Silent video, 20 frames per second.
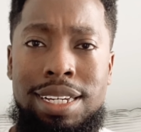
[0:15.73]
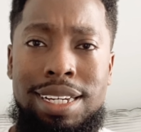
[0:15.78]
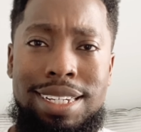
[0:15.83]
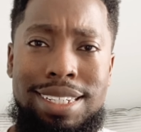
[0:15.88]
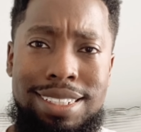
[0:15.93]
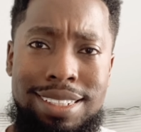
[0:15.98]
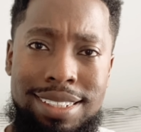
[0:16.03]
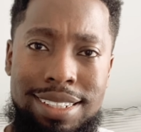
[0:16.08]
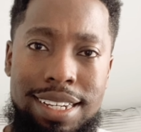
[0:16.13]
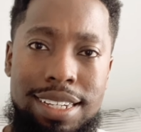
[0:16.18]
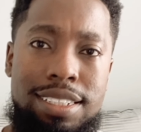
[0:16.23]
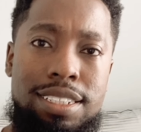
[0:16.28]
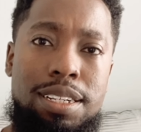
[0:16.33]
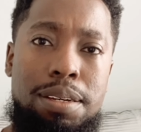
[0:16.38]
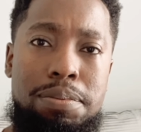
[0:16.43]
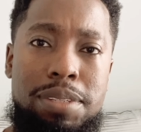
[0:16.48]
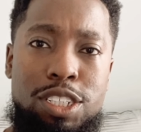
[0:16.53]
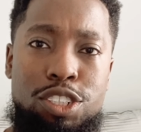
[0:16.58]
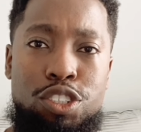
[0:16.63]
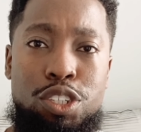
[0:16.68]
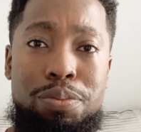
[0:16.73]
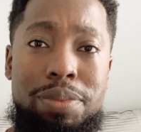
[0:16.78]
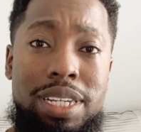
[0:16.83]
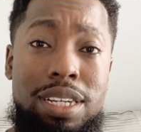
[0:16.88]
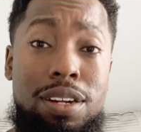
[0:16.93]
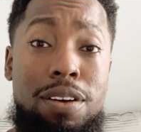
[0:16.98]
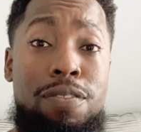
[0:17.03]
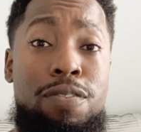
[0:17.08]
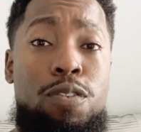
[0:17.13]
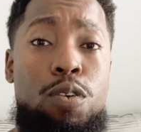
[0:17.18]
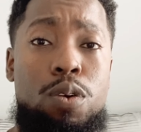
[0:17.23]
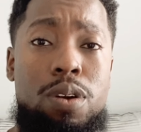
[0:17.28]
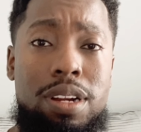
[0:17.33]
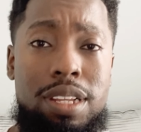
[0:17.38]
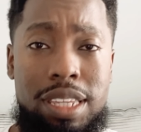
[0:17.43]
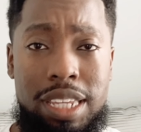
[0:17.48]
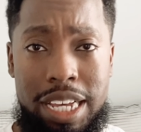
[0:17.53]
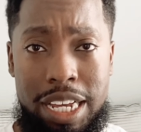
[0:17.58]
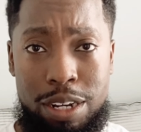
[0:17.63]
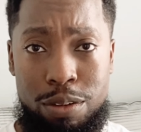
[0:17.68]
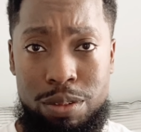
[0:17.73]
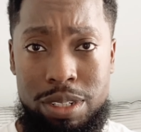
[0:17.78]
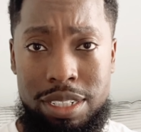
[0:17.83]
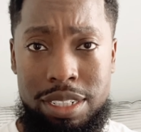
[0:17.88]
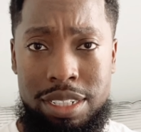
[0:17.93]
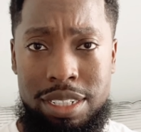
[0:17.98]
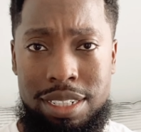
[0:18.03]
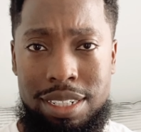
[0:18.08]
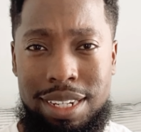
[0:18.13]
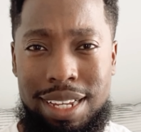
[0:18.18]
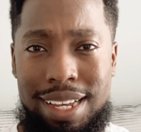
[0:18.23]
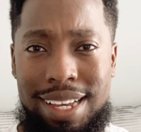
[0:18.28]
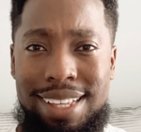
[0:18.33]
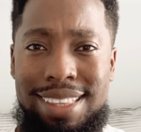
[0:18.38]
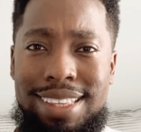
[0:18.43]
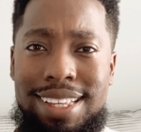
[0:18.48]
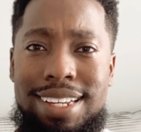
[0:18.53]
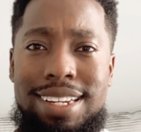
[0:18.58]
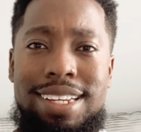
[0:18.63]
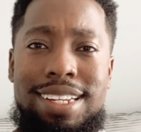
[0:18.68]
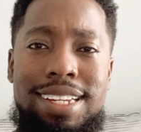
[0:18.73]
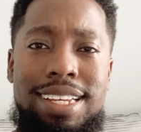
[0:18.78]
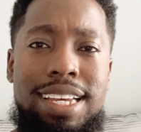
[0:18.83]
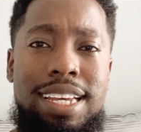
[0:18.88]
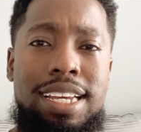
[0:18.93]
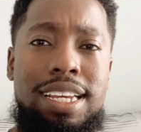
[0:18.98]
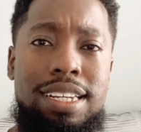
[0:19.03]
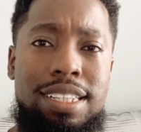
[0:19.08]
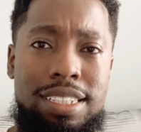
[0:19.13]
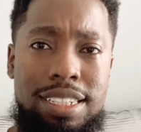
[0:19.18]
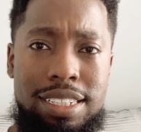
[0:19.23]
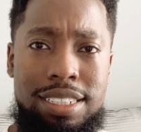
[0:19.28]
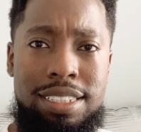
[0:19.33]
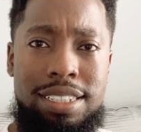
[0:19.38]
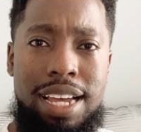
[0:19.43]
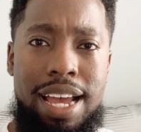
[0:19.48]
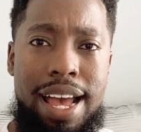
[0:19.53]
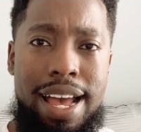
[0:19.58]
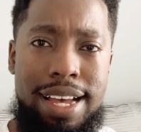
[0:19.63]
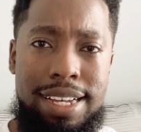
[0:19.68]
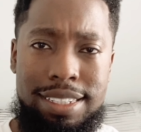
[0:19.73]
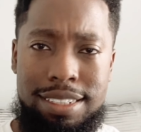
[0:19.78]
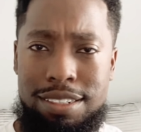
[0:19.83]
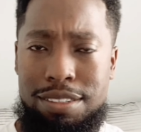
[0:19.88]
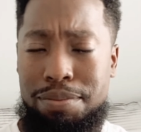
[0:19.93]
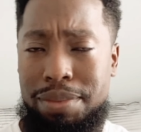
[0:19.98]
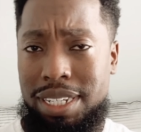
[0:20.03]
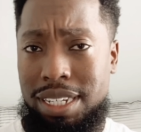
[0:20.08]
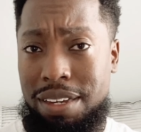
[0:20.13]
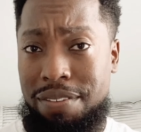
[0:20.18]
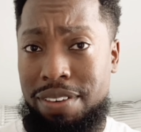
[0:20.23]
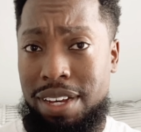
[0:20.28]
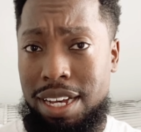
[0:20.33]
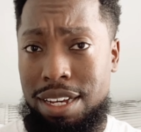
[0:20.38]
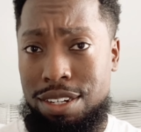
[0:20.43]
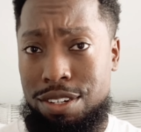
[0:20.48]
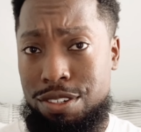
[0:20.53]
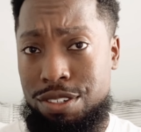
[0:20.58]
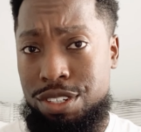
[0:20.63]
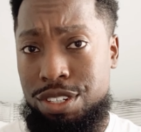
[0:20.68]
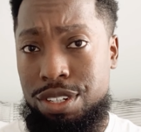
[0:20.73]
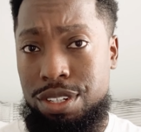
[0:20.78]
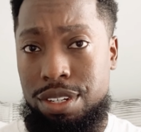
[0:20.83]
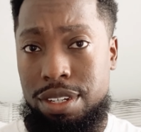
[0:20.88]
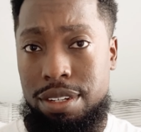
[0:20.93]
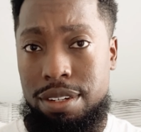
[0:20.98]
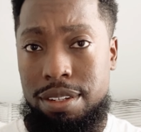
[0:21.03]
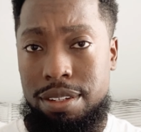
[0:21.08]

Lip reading: He said something to me in a foreign language and then in English asked me if I understood.